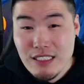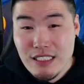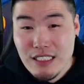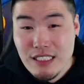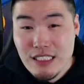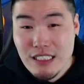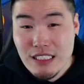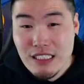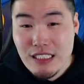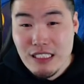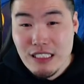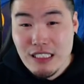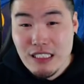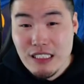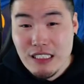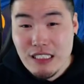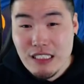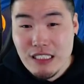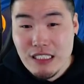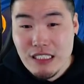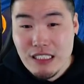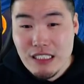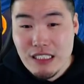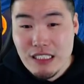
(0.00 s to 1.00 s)

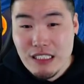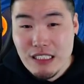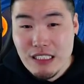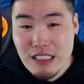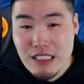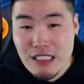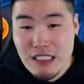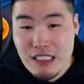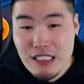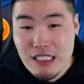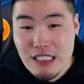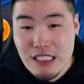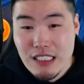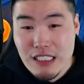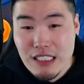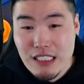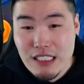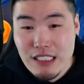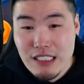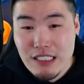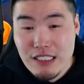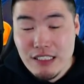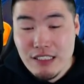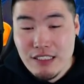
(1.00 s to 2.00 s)
Oh,
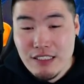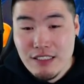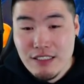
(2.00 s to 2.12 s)
yeah.